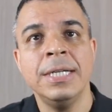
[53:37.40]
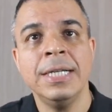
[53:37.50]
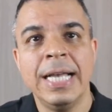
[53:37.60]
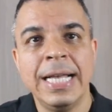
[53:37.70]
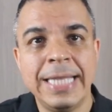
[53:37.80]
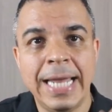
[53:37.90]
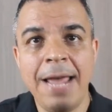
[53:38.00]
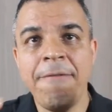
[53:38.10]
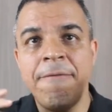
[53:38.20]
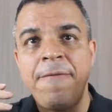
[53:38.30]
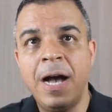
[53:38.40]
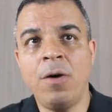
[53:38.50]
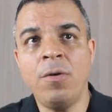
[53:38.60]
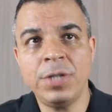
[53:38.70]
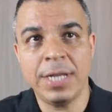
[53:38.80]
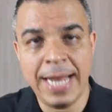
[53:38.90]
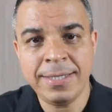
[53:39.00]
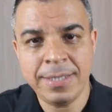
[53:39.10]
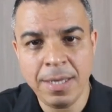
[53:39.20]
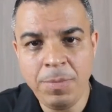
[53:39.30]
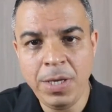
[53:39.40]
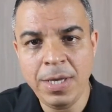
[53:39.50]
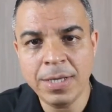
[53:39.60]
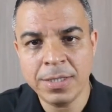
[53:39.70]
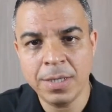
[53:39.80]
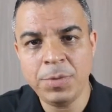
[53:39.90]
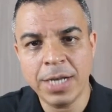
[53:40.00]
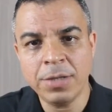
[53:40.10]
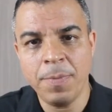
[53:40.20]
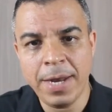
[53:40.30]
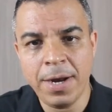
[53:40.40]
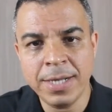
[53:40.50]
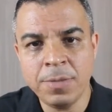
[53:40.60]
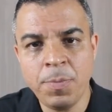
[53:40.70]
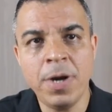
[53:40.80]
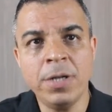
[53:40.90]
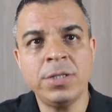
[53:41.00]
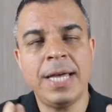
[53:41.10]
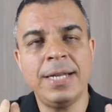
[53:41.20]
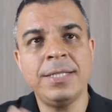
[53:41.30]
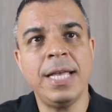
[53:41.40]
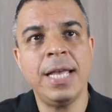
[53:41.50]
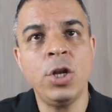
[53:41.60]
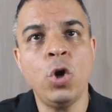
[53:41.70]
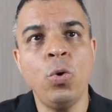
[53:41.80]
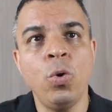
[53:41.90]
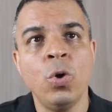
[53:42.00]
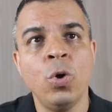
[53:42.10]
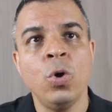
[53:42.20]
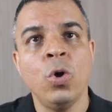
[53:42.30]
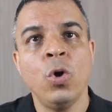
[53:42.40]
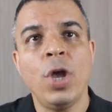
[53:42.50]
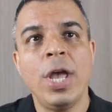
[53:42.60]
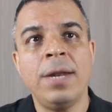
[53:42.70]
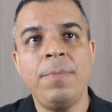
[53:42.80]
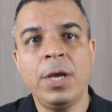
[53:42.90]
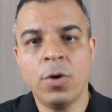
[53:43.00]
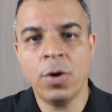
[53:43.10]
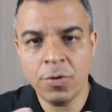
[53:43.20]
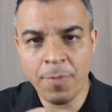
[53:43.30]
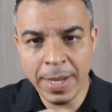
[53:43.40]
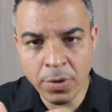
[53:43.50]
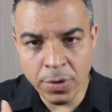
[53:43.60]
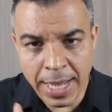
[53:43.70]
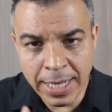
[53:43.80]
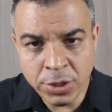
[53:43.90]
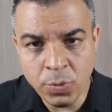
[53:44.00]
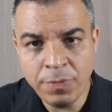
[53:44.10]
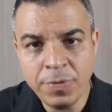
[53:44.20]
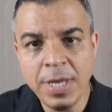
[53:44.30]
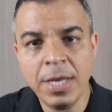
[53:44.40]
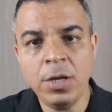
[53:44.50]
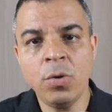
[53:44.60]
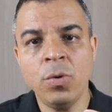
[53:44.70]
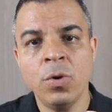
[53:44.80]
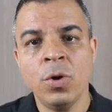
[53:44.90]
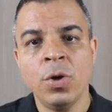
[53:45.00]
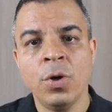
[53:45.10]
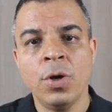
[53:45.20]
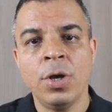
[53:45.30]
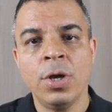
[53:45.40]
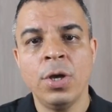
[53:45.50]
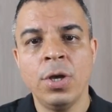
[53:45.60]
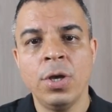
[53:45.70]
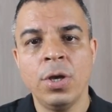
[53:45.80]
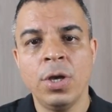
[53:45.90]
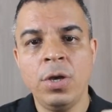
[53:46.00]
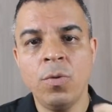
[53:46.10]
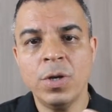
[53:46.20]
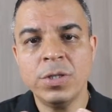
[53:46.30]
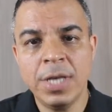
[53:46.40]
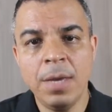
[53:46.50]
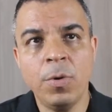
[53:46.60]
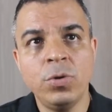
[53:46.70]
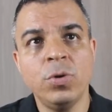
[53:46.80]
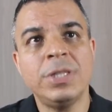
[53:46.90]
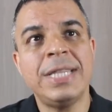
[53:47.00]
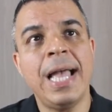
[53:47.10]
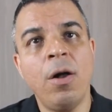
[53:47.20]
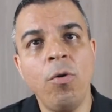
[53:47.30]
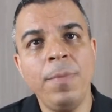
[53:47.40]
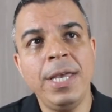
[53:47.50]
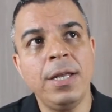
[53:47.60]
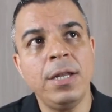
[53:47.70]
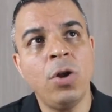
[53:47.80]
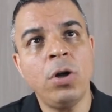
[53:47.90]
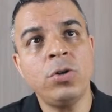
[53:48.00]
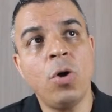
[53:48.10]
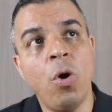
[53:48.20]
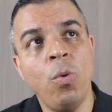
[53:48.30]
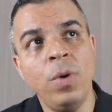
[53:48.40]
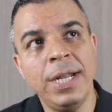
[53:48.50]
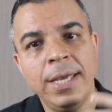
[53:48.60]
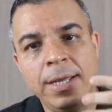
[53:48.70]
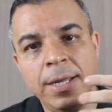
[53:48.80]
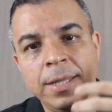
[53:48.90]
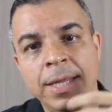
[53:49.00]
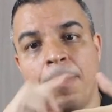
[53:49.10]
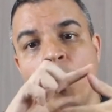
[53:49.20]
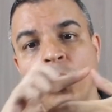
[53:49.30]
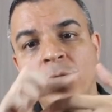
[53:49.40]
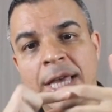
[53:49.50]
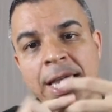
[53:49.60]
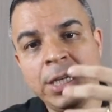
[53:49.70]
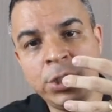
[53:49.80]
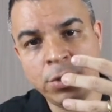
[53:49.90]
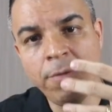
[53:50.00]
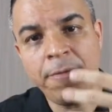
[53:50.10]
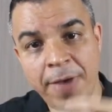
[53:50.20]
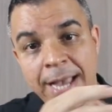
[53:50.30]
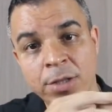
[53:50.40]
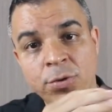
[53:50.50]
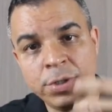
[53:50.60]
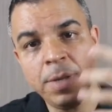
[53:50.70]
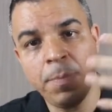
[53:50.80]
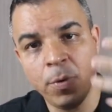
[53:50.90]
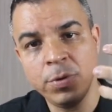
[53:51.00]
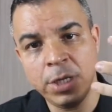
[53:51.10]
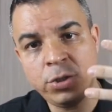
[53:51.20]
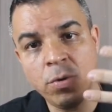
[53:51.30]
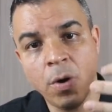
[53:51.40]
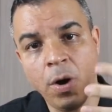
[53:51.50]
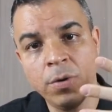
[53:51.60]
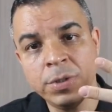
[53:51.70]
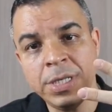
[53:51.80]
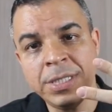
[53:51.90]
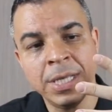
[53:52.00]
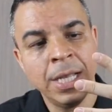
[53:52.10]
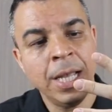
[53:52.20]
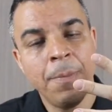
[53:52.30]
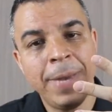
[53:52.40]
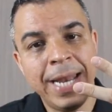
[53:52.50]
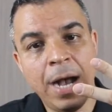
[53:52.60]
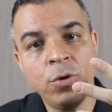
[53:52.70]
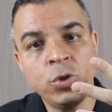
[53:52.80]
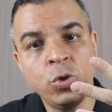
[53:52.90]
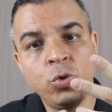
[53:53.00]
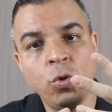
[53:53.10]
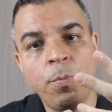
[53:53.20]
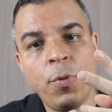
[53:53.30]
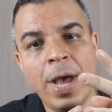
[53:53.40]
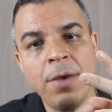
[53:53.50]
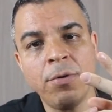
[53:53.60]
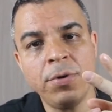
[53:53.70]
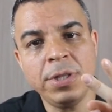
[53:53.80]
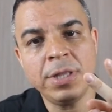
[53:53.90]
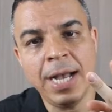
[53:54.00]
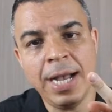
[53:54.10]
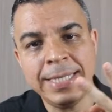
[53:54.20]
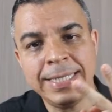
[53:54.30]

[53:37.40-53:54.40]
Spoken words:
And then I found an SME, a subject matter expert, that is Daniel. And because of my connection with Daniel, he was able to tell me not only the potential factors, the potential causes, but also to prioritize.